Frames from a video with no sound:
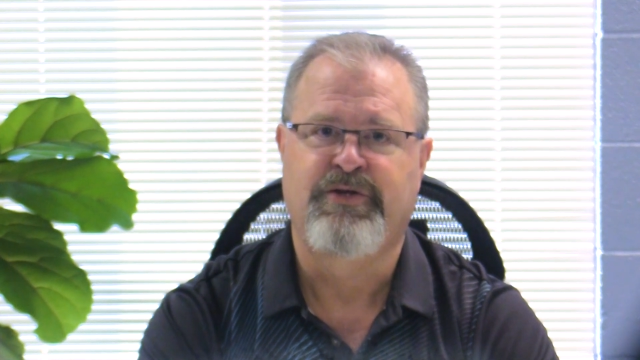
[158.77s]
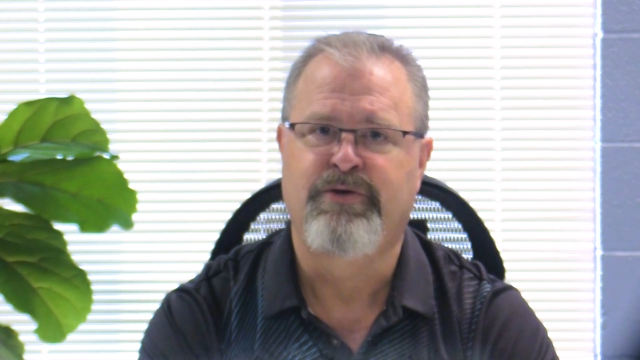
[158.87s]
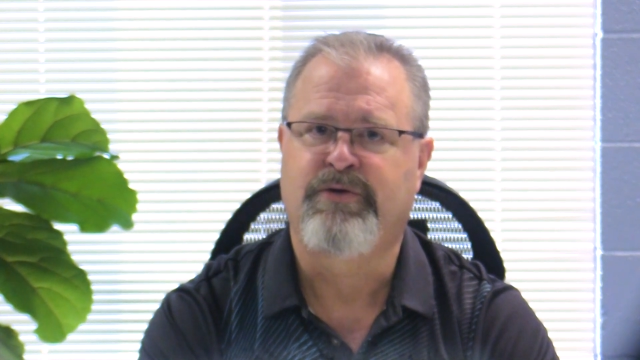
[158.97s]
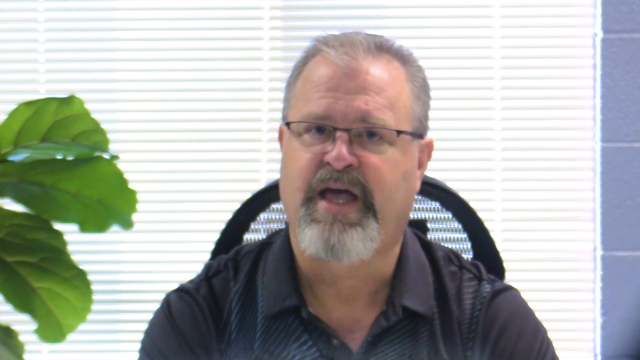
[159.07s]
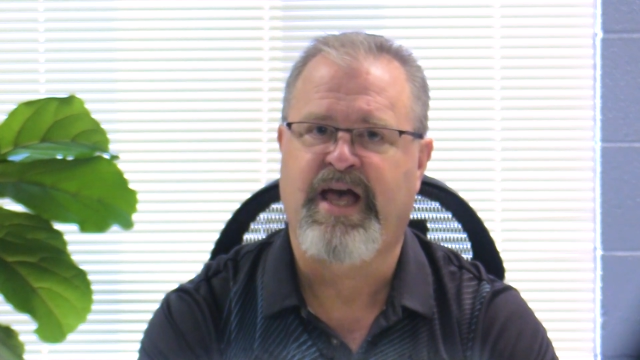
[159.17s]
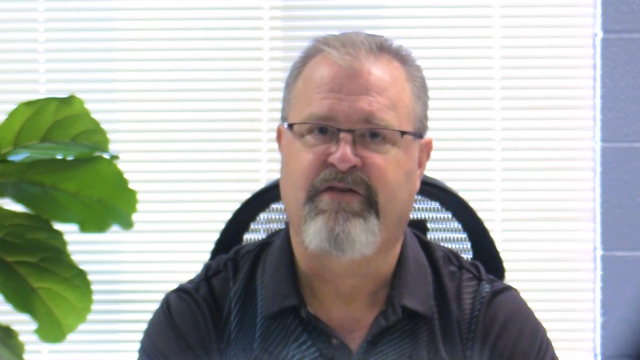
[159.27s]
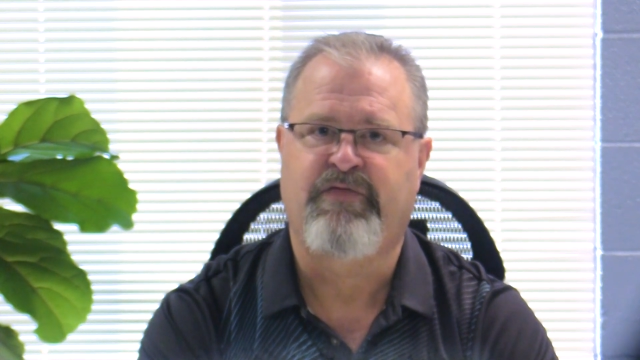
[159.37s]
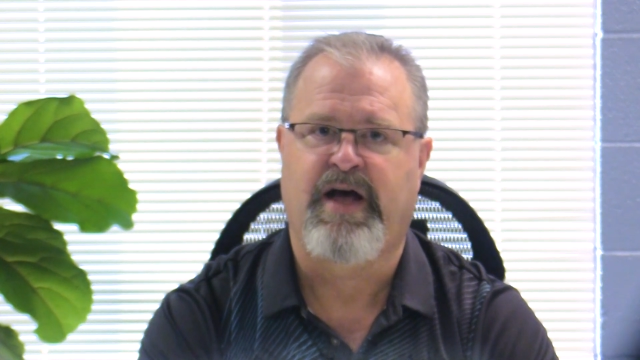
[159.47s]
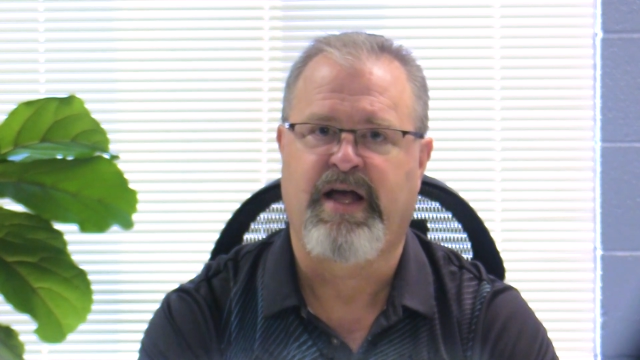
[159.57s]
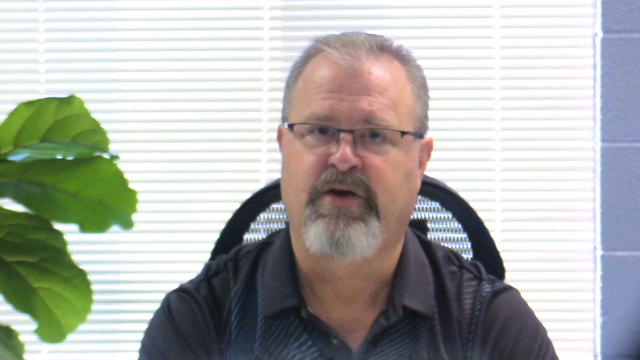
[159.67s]
You can't
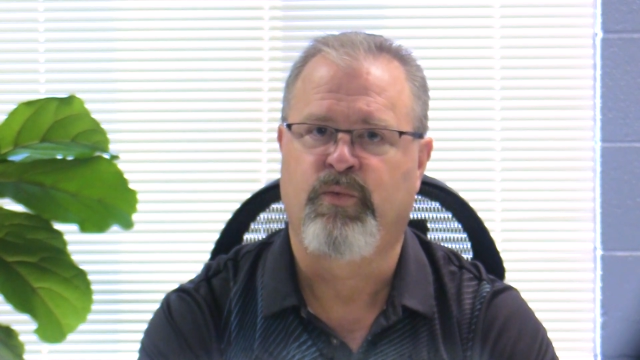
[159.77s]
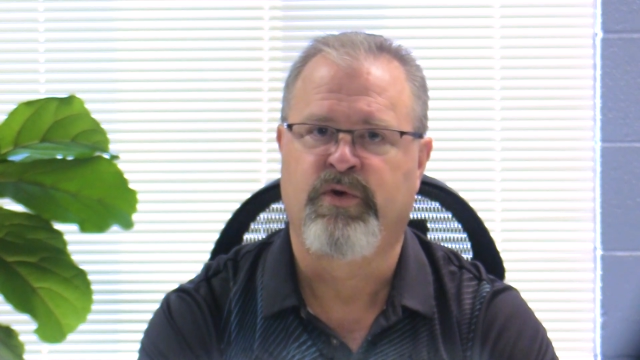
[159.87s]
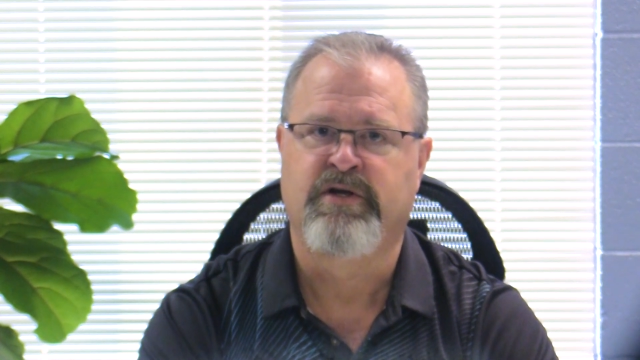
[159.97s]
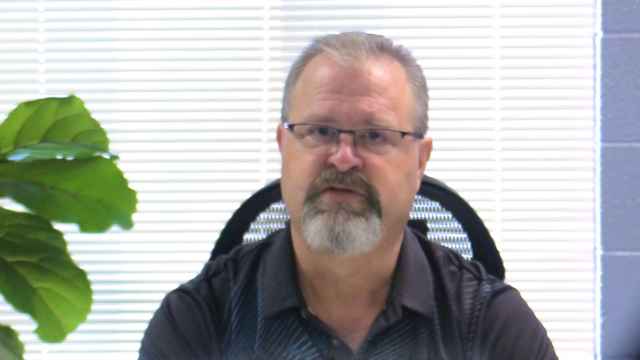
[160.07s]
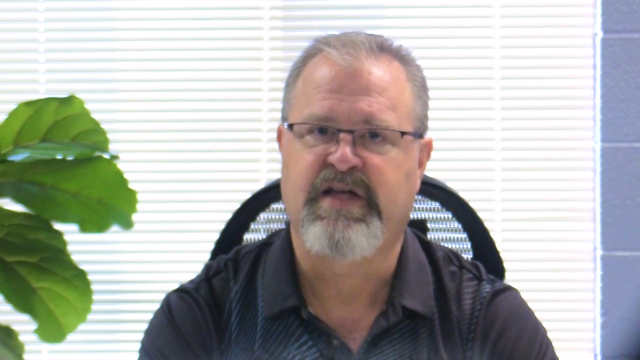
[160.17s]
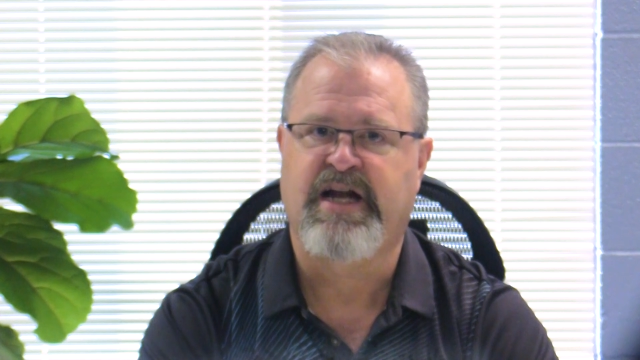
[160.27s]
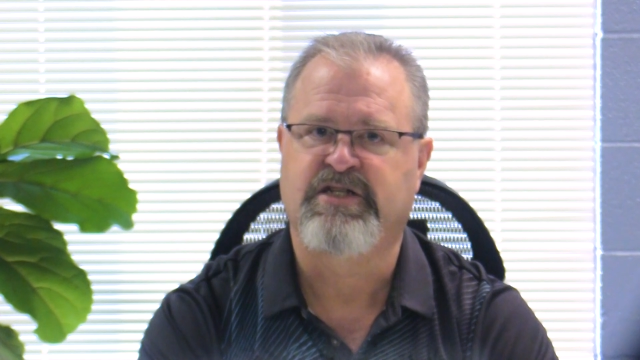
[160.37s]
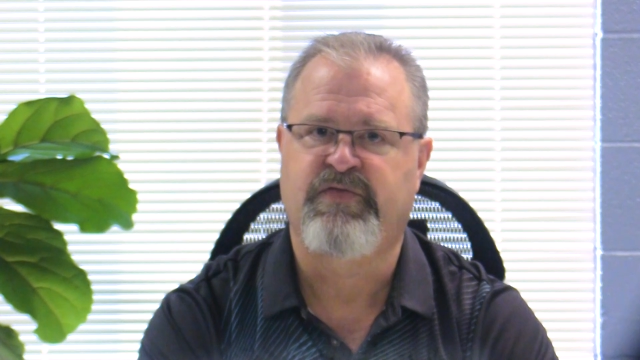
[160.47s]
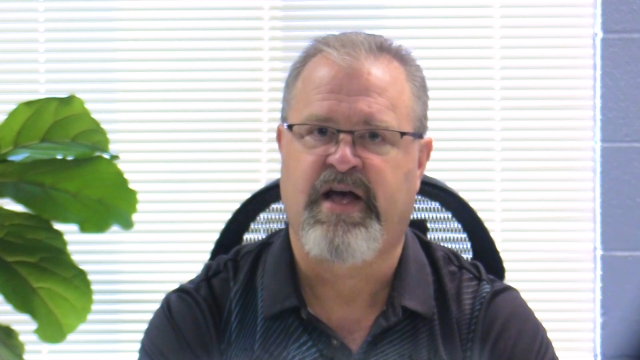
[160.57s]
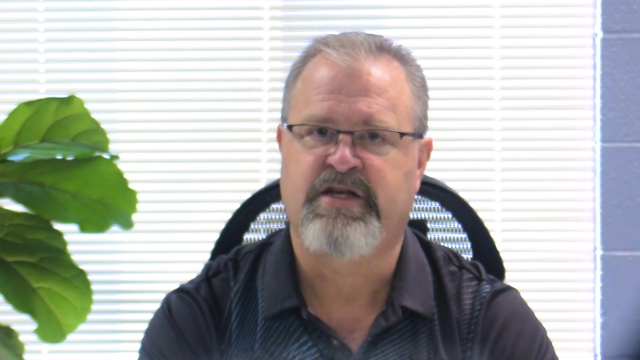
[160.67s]
find real
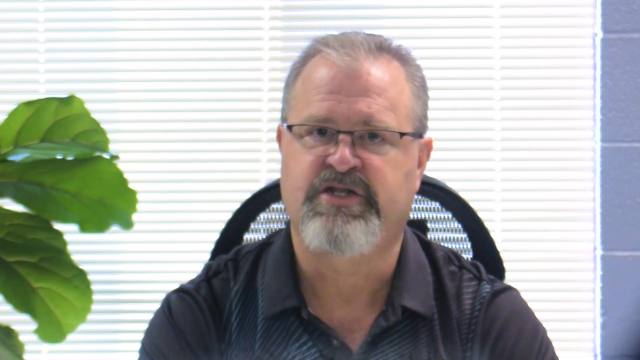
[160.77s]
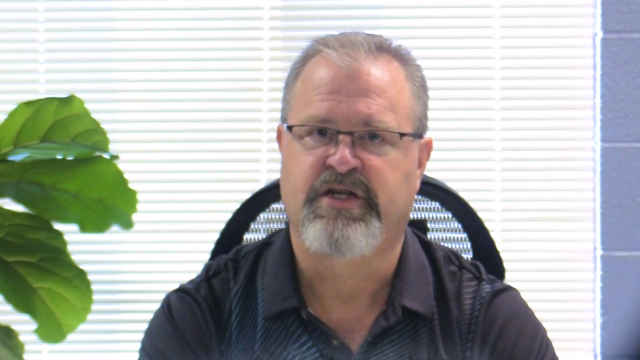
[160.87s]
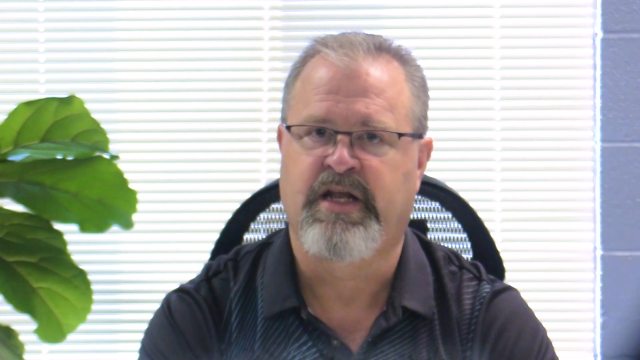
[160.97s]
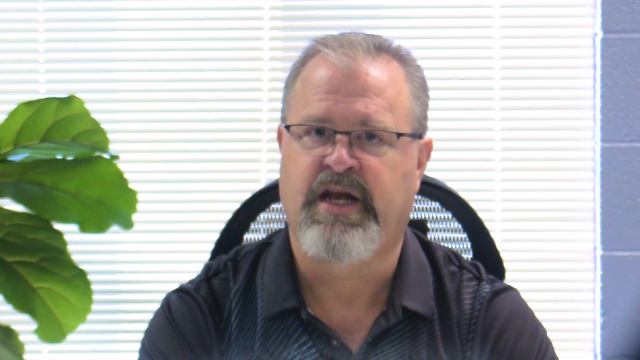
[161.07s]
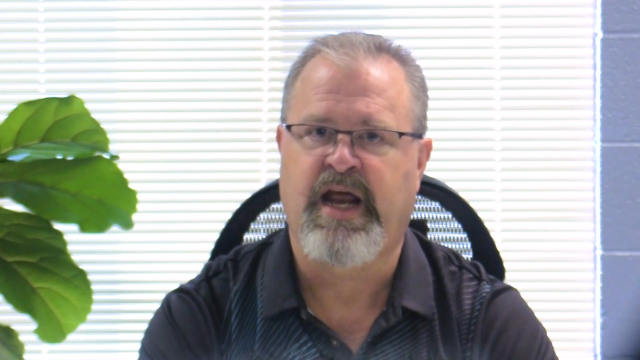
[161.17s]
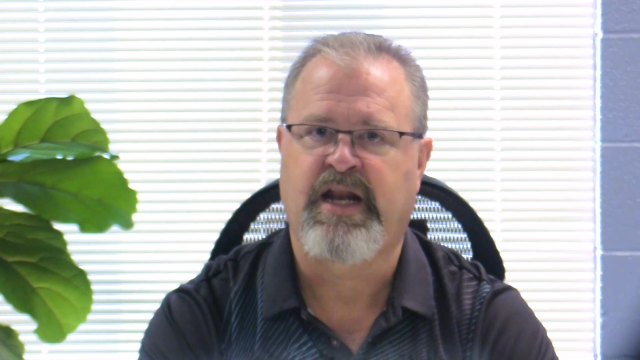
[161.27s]
satisfaction in